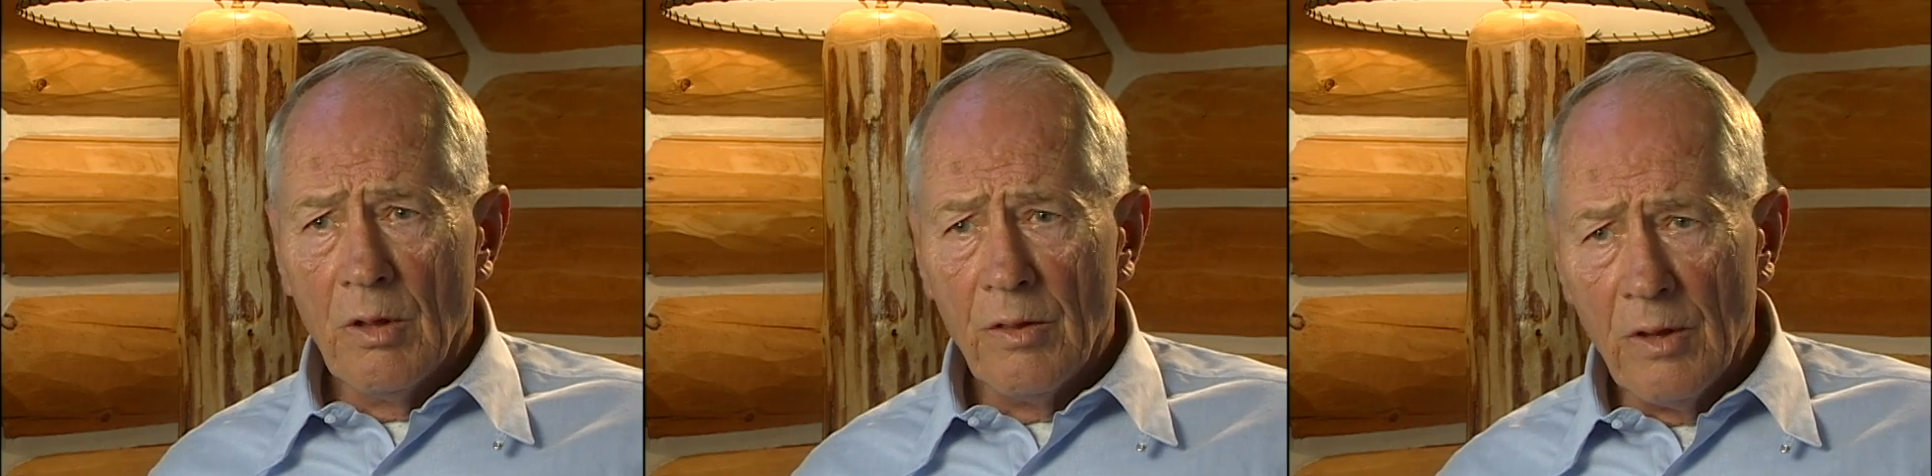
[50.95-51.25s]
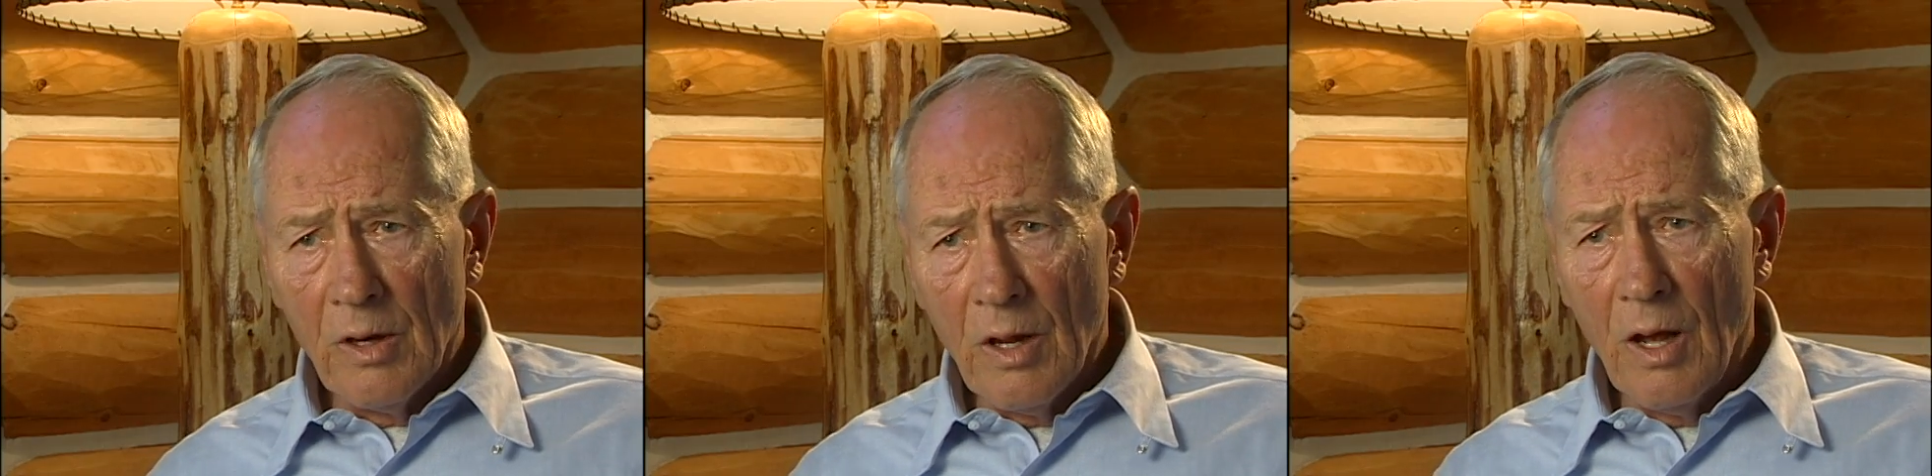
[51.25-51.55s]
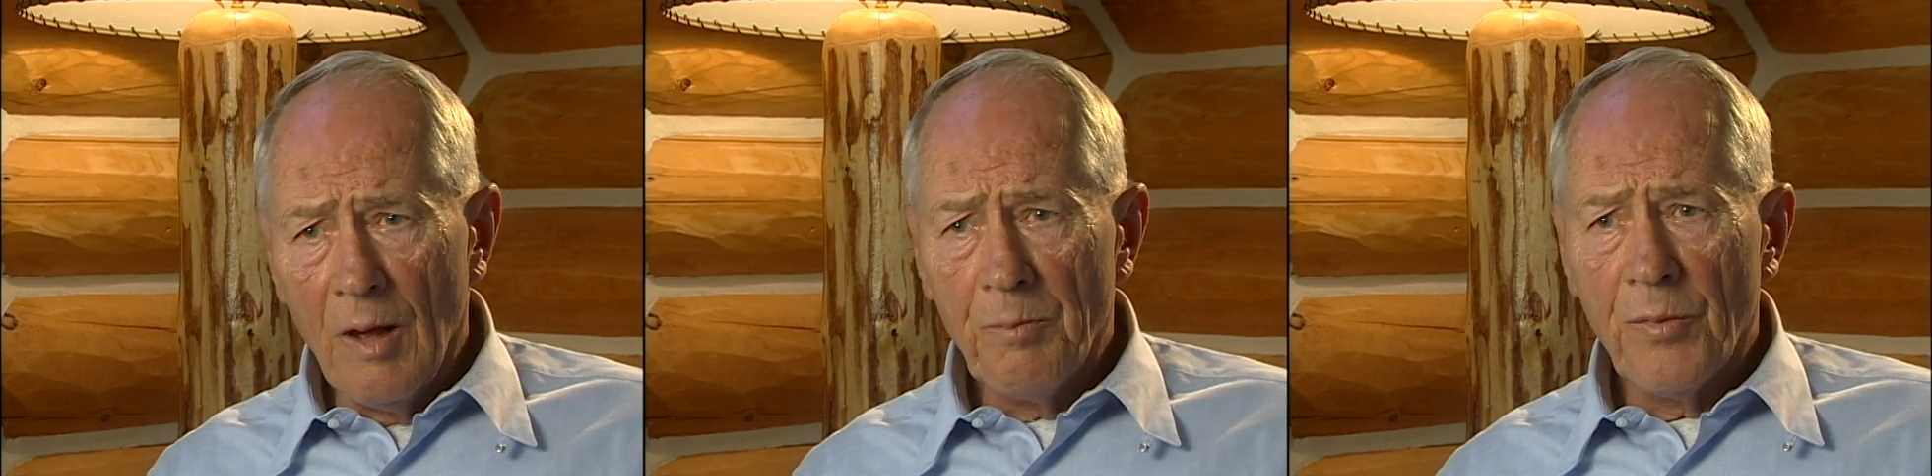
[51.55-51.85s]
then
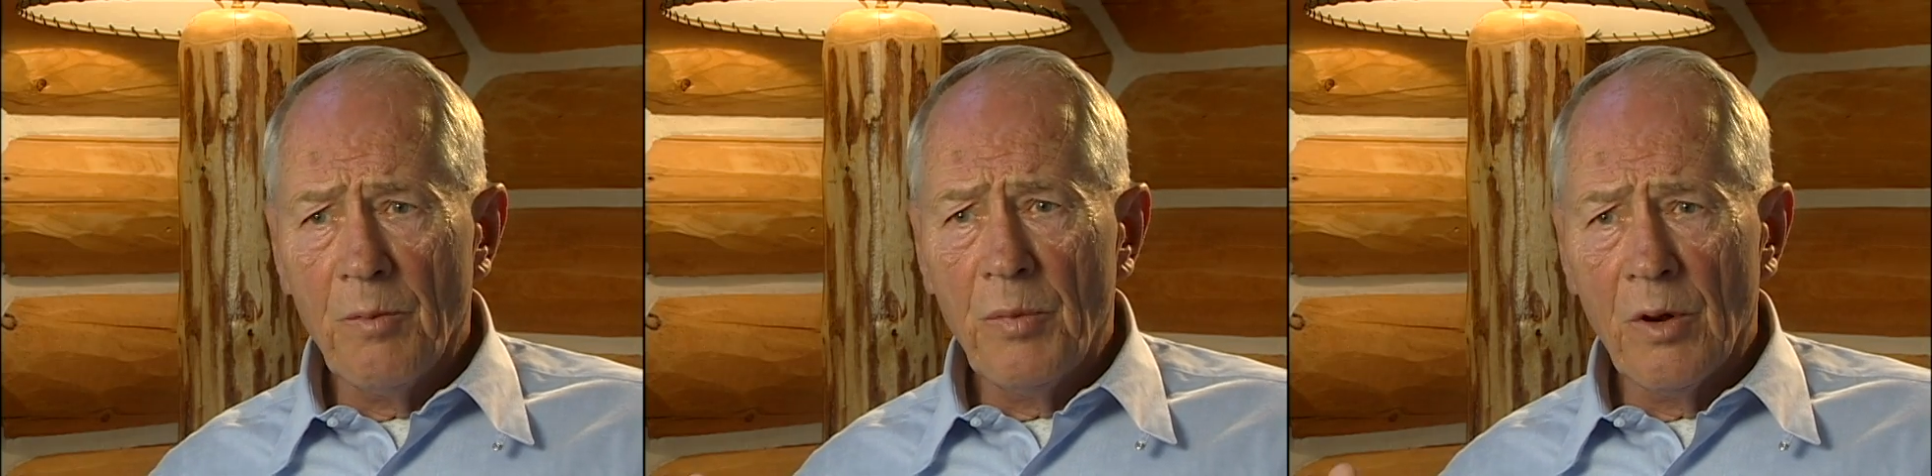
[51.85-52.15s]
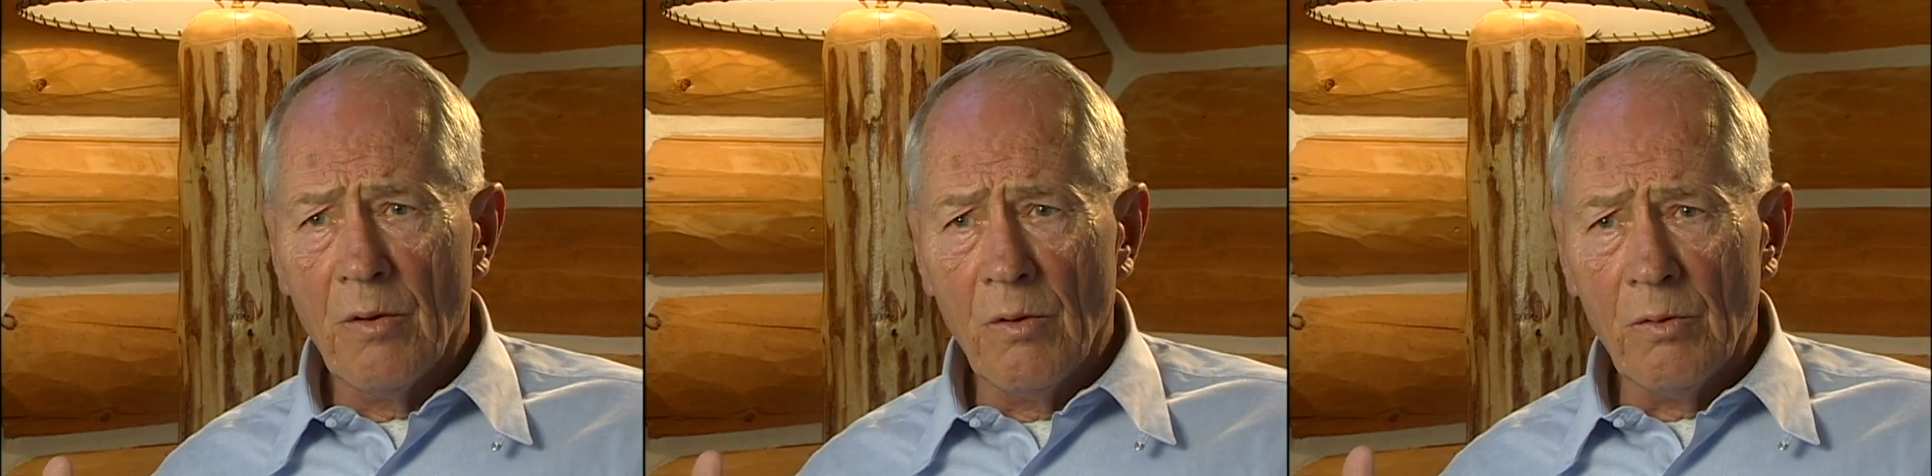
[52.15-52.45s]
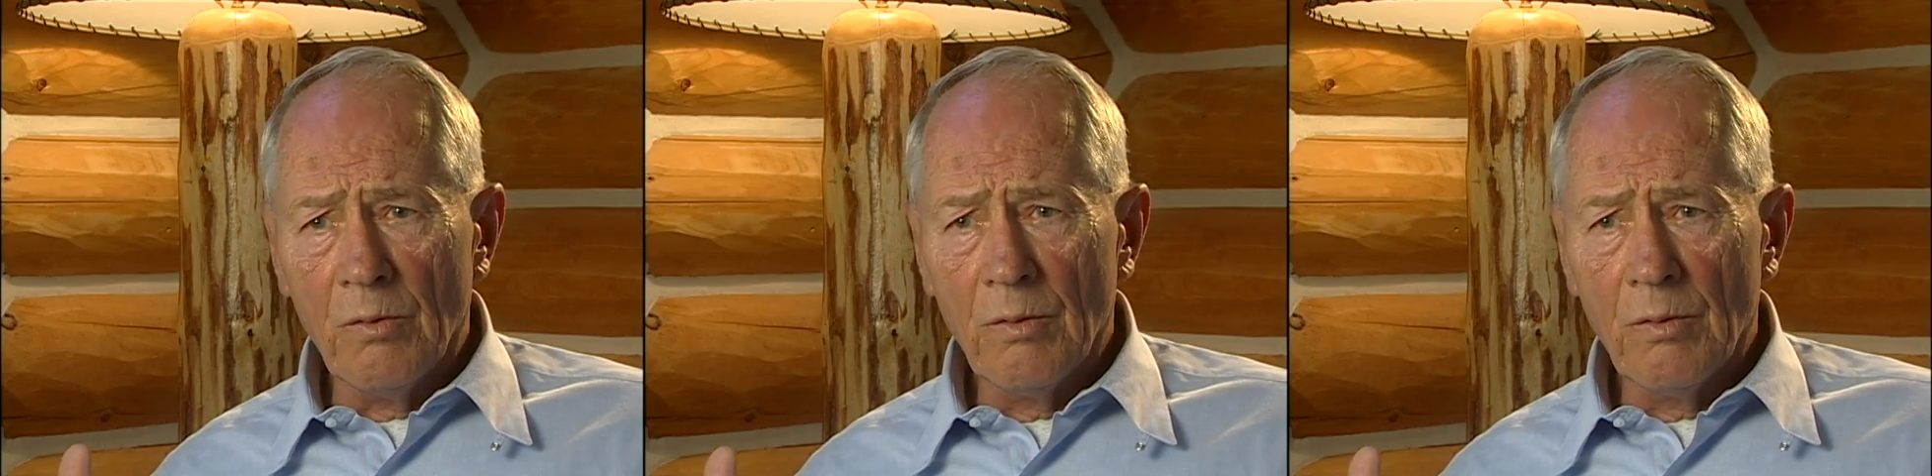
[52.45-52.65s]
up the Bitterroot